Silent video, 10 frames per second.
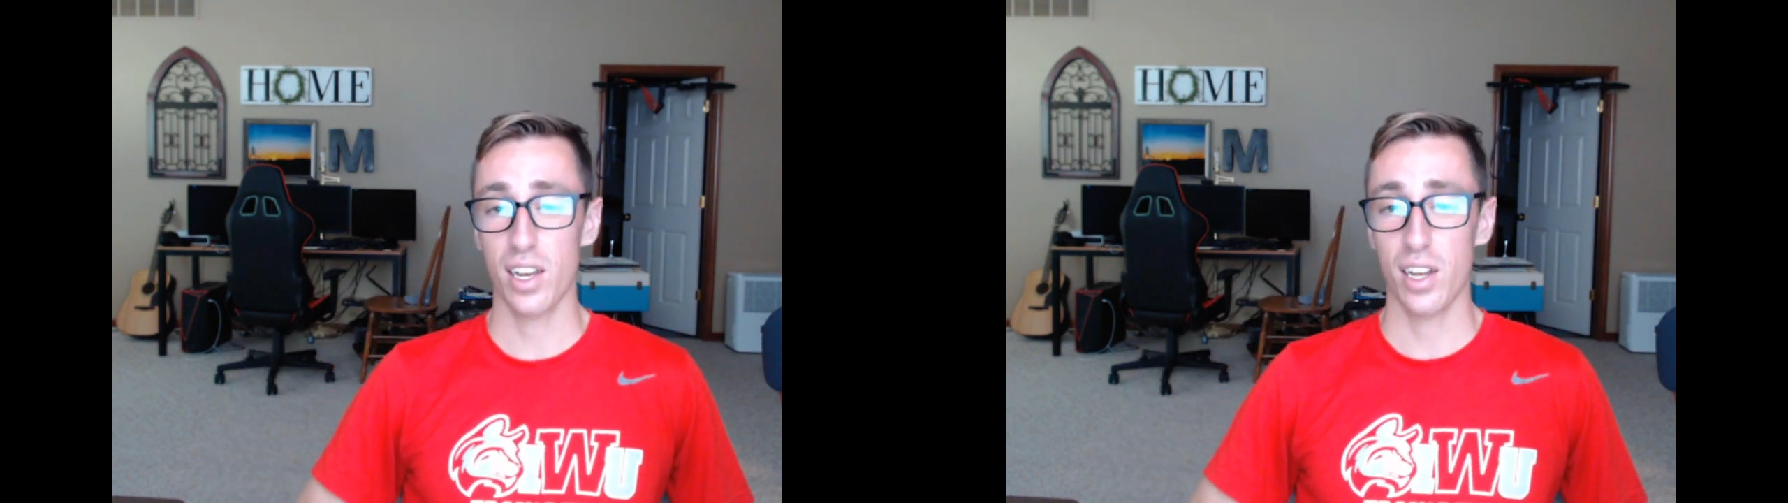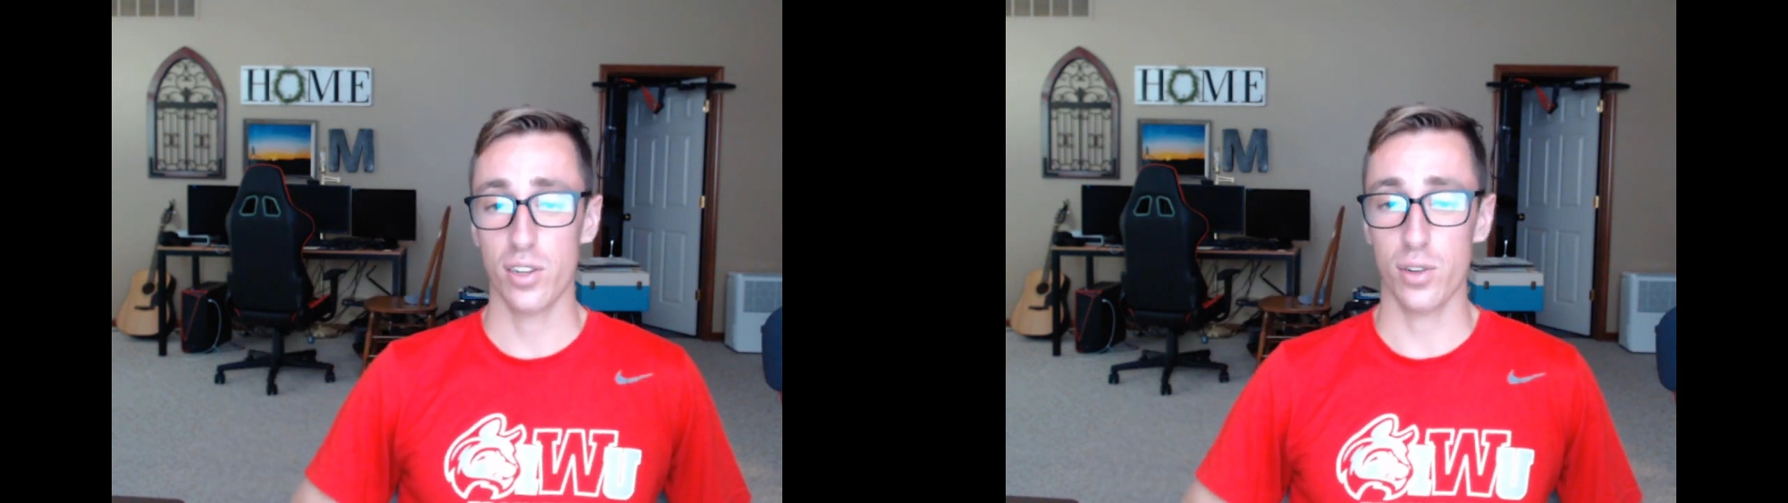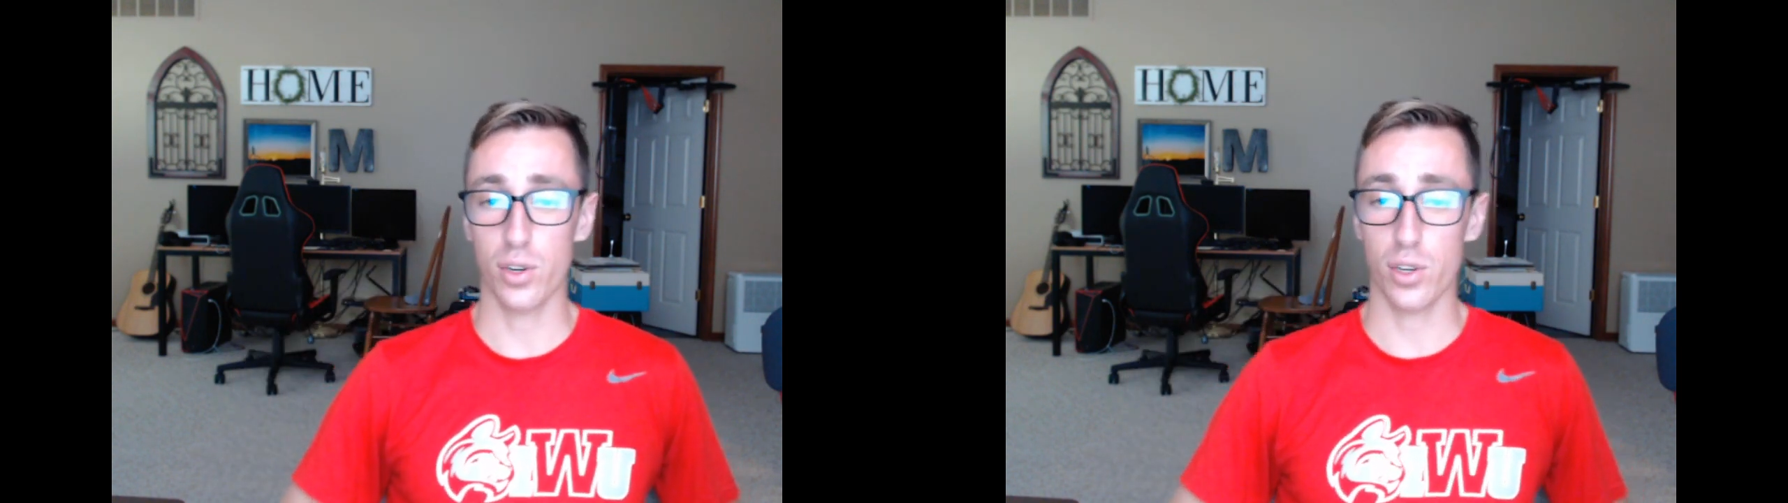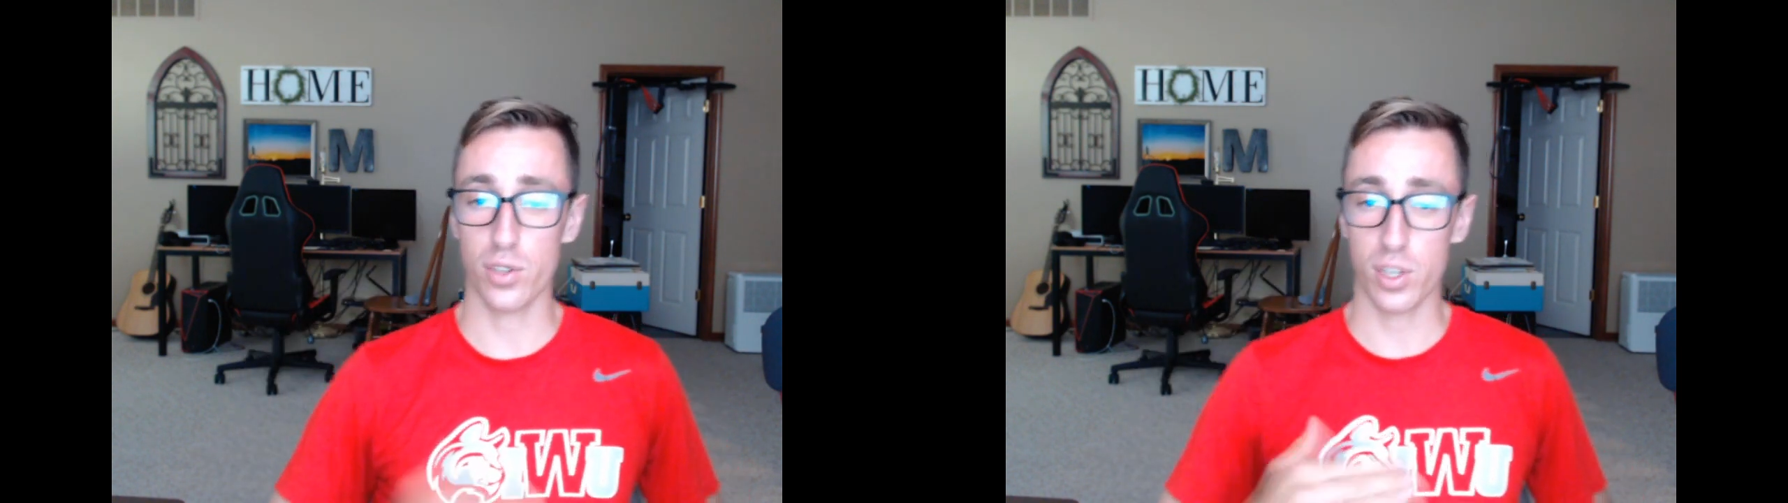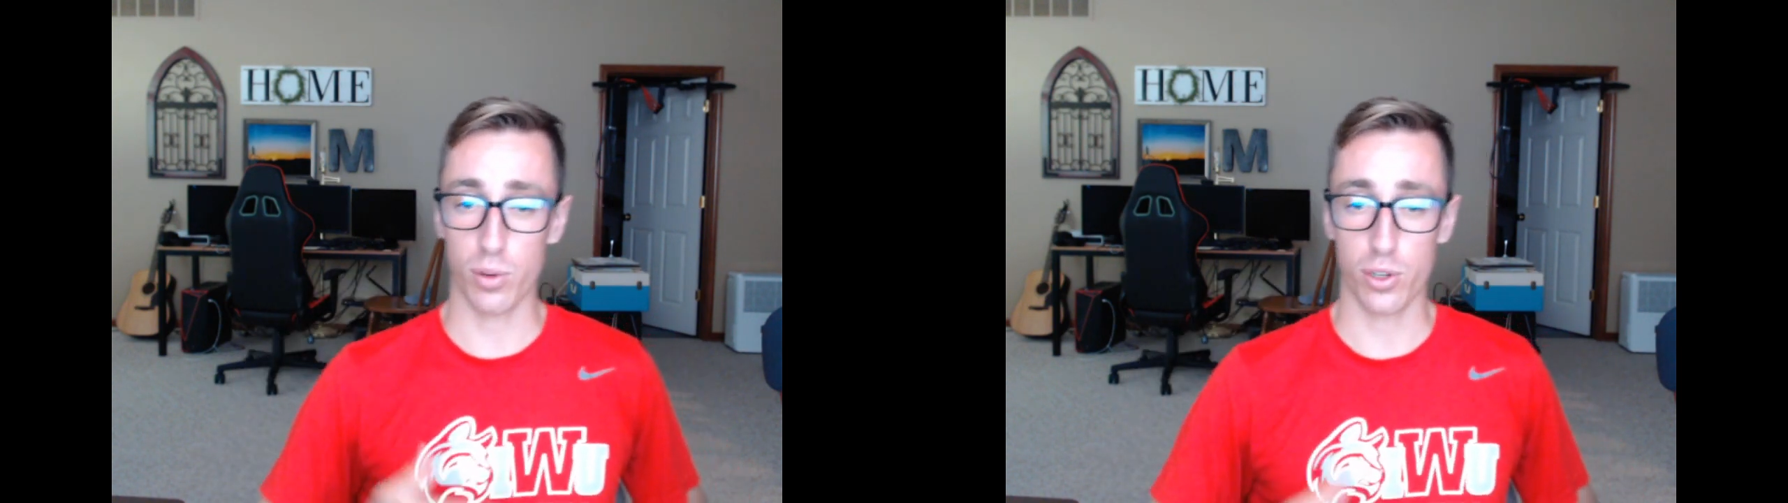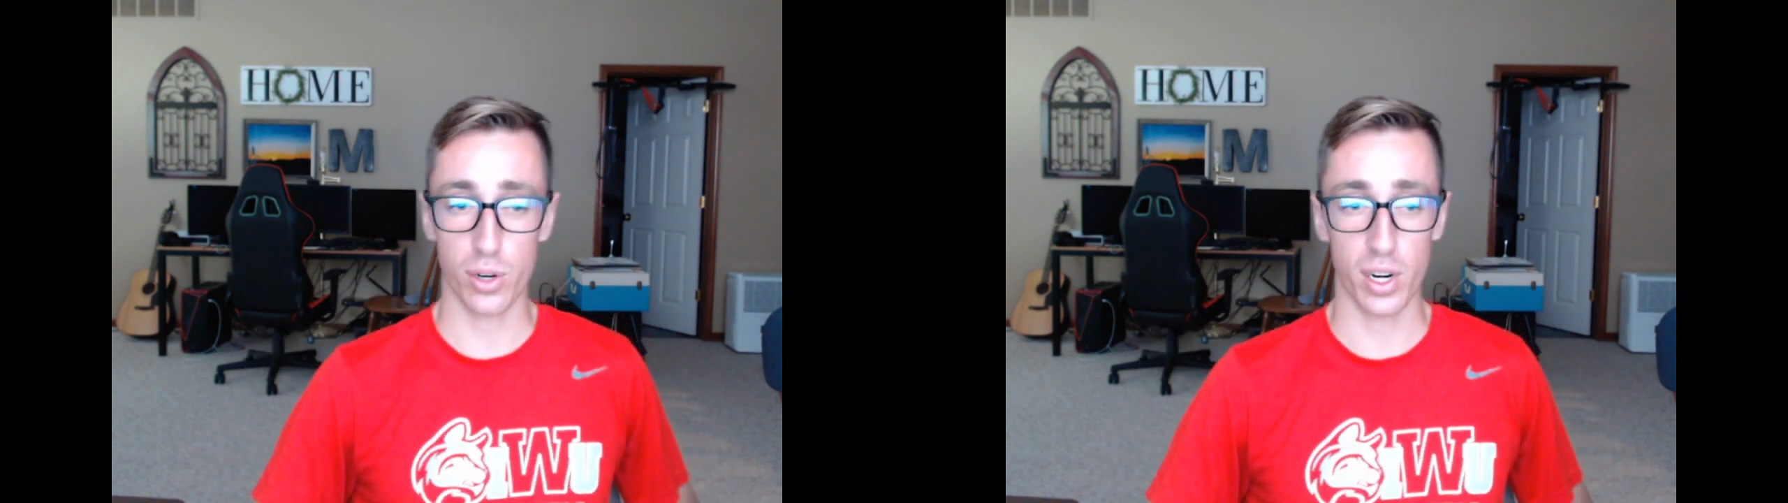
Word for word: during your summer training.